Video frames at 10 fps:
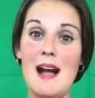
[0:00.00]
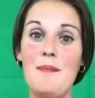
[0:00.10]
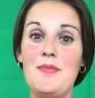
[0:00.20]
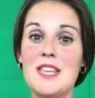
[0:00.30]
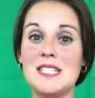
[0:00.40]

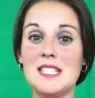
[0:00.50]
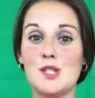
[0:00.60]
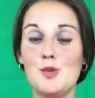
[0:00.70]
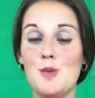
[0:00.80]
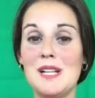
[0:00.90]
And this
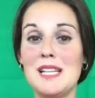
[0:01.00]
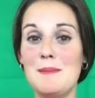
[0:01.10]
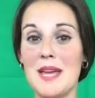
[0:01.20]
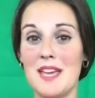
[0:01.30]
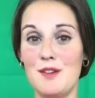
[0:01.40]
is really
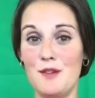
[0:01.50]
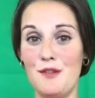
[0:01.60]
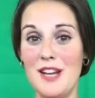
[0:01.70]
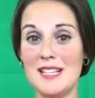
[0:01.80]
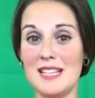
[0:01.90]
beginner
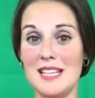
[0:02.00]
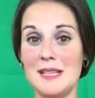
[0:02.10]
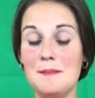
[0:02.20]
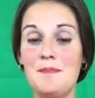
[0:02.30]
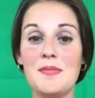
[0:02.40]
friendly.